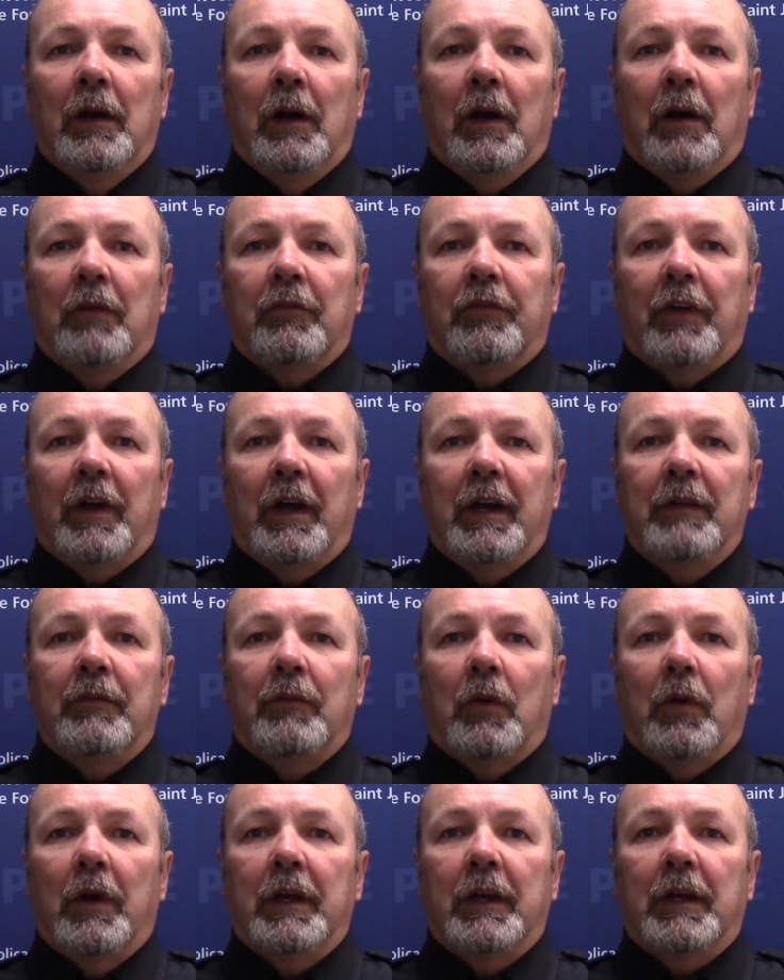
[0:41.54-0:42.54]
On Friday
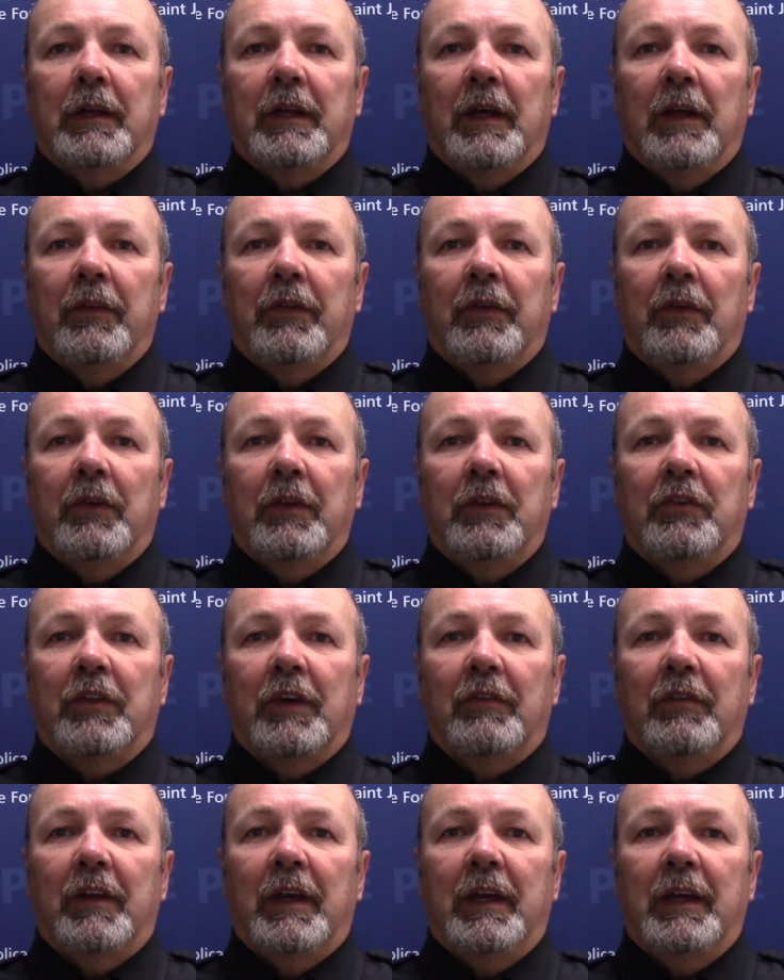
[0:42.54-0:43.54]
morning at
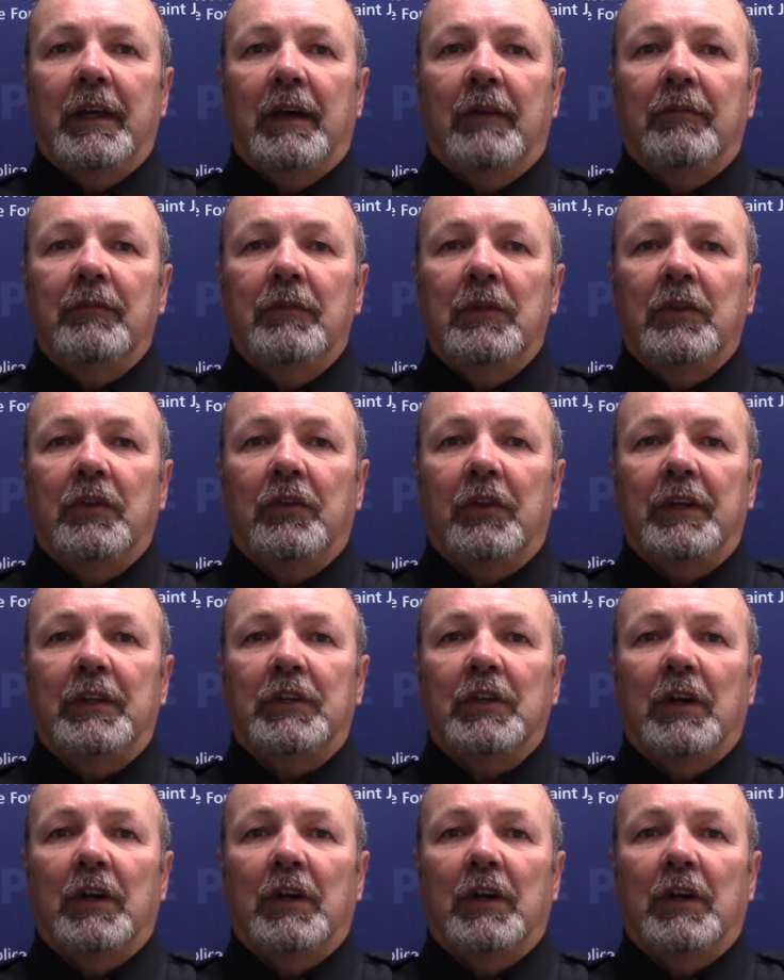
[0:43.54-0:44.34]
10:37 a.m., St.